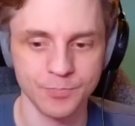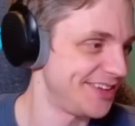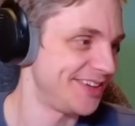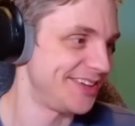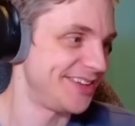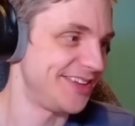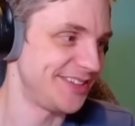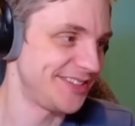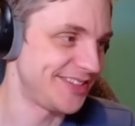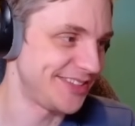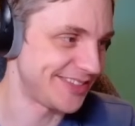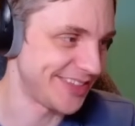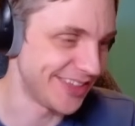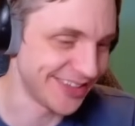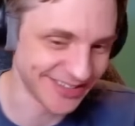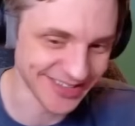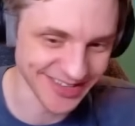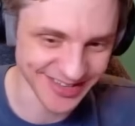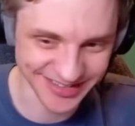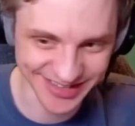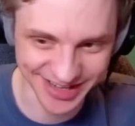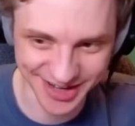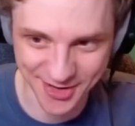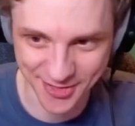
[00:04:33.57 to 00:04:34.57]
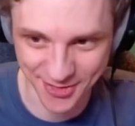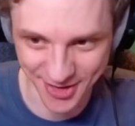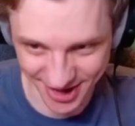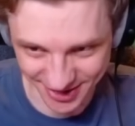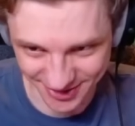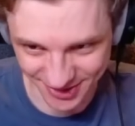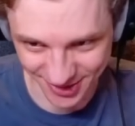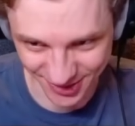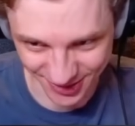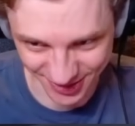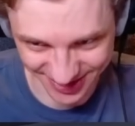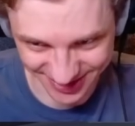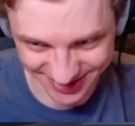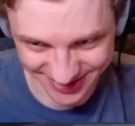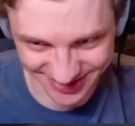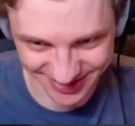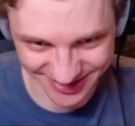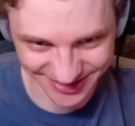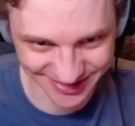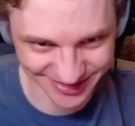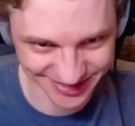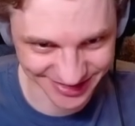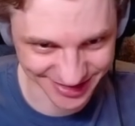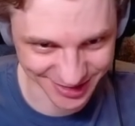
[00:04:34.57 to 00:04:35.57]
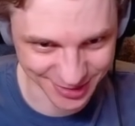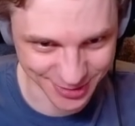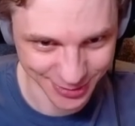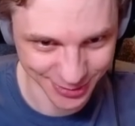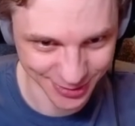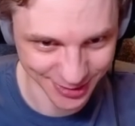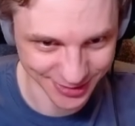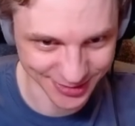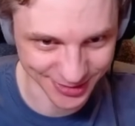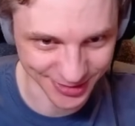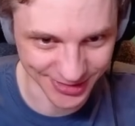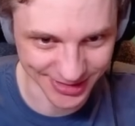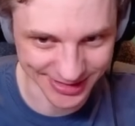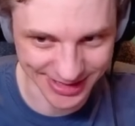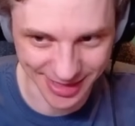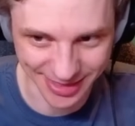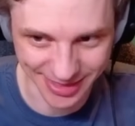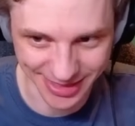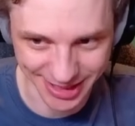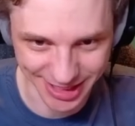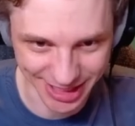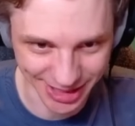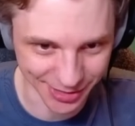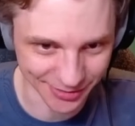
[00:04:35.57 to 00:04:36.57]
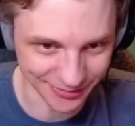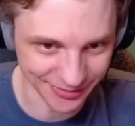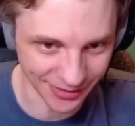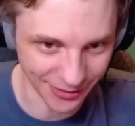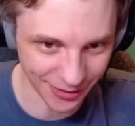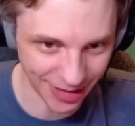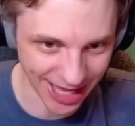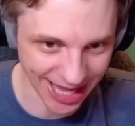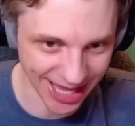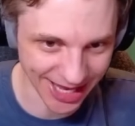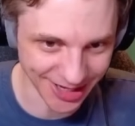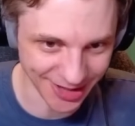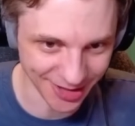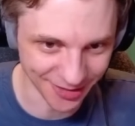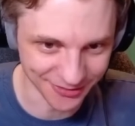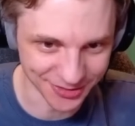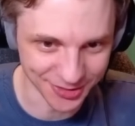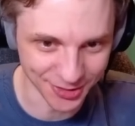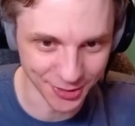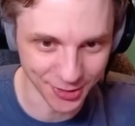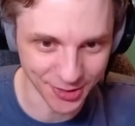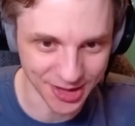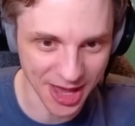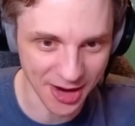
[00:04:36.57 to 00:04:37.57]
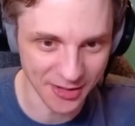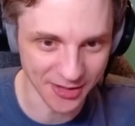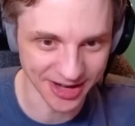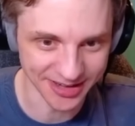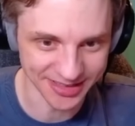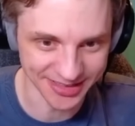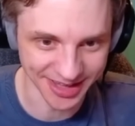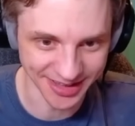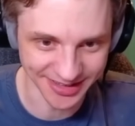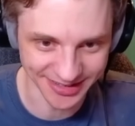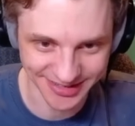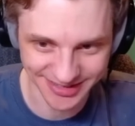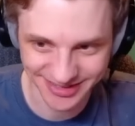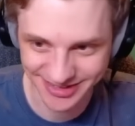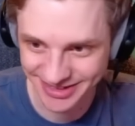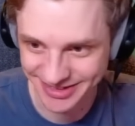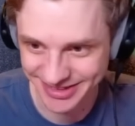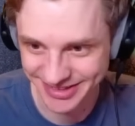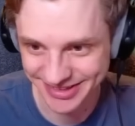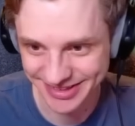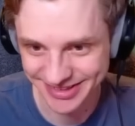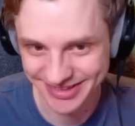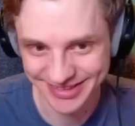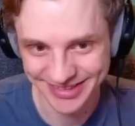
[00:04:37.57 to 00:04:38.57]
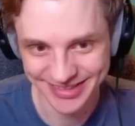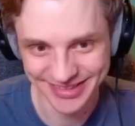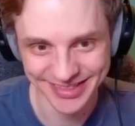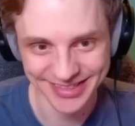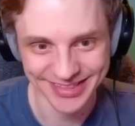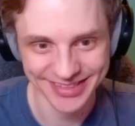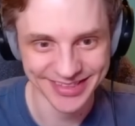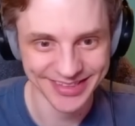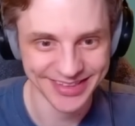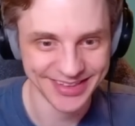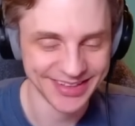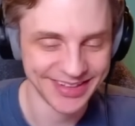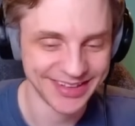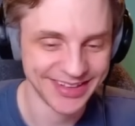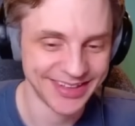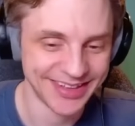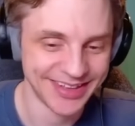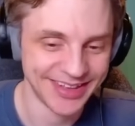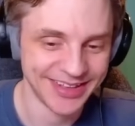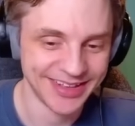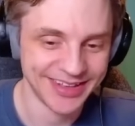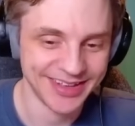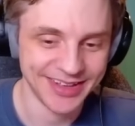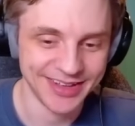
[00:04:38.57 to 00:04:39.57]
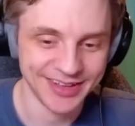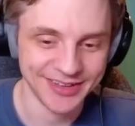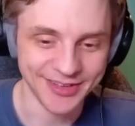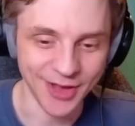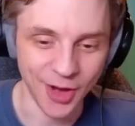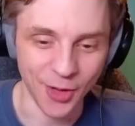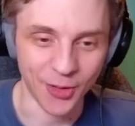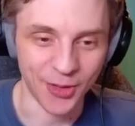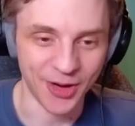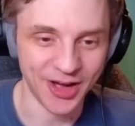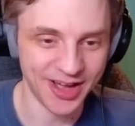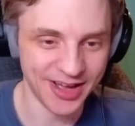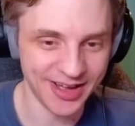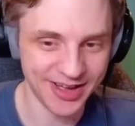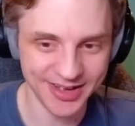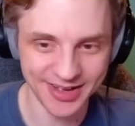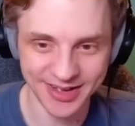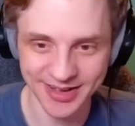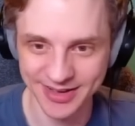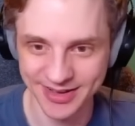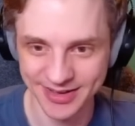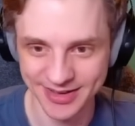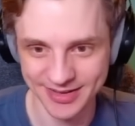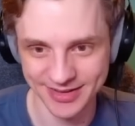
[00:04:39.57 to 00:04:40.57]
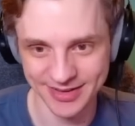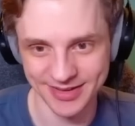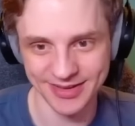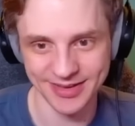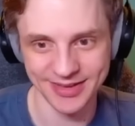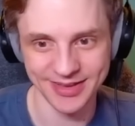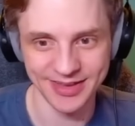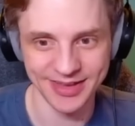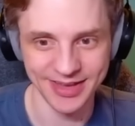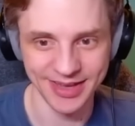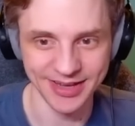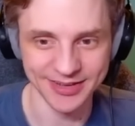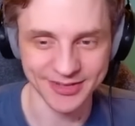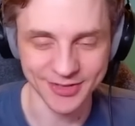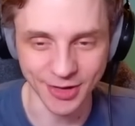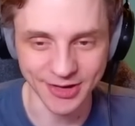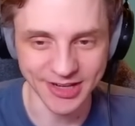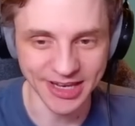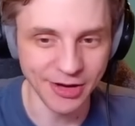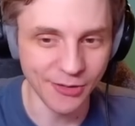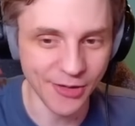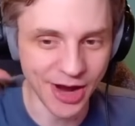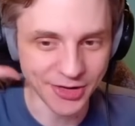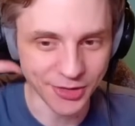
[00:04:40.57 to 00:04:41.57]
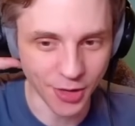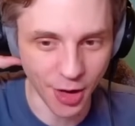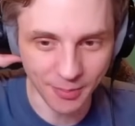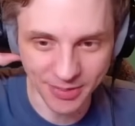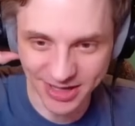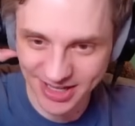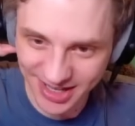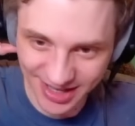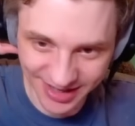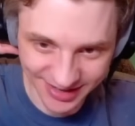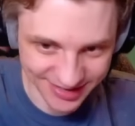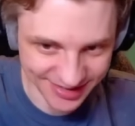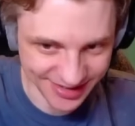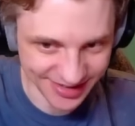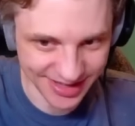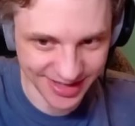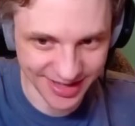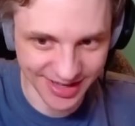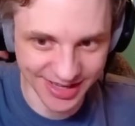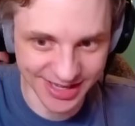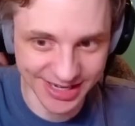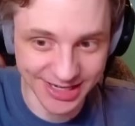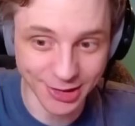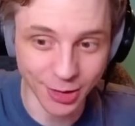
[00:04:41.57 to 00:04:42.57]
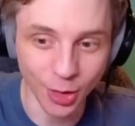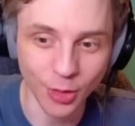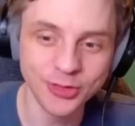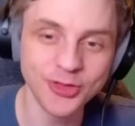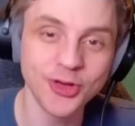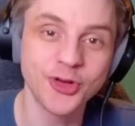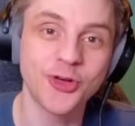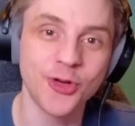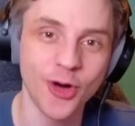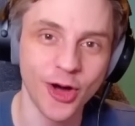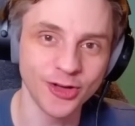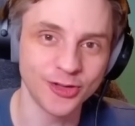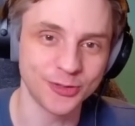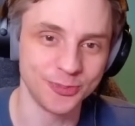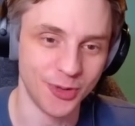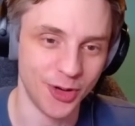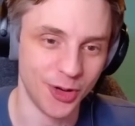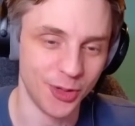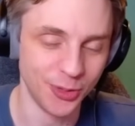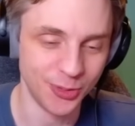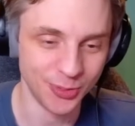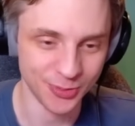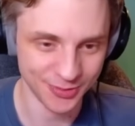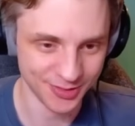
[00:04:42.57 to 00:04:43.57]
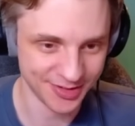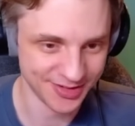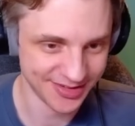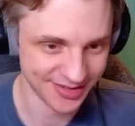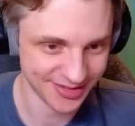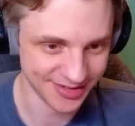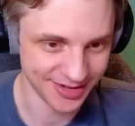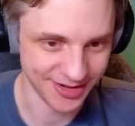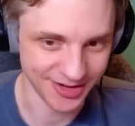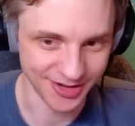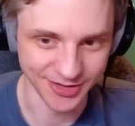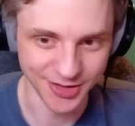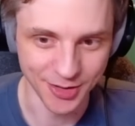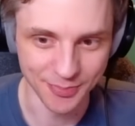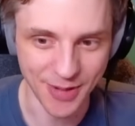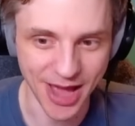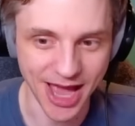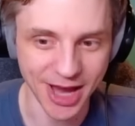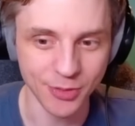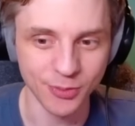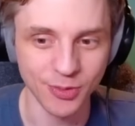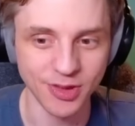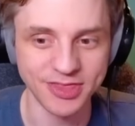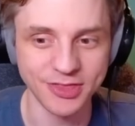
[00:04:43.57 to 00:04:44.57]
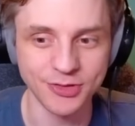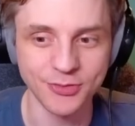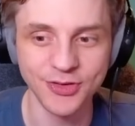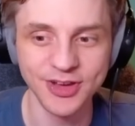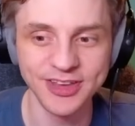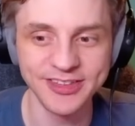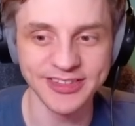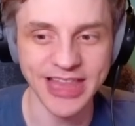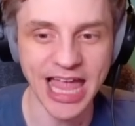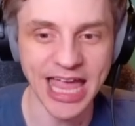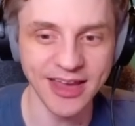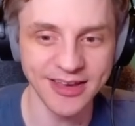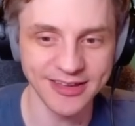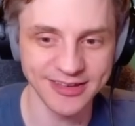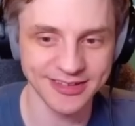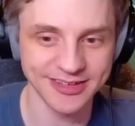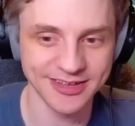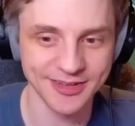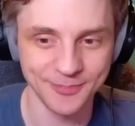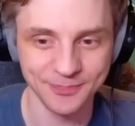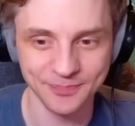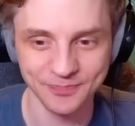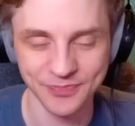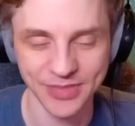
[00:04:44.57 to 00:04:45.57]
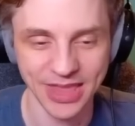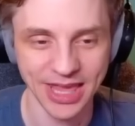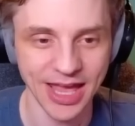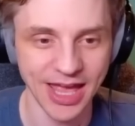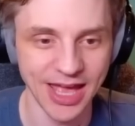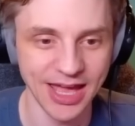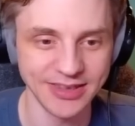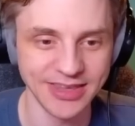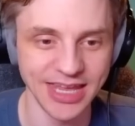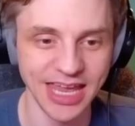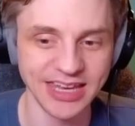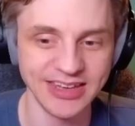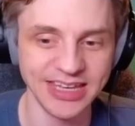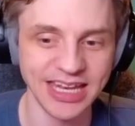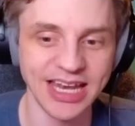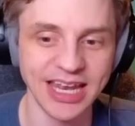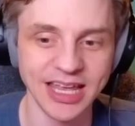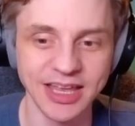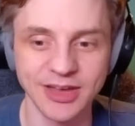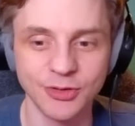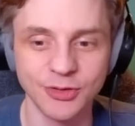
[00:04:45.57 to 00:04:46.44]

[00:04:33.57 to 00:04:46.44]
This is the crazy shit. This is the coolest ult, I think, of any of the new characters. So, it's called Ira Domini. It loads a crossbow on your back with 3 stakes. And they deal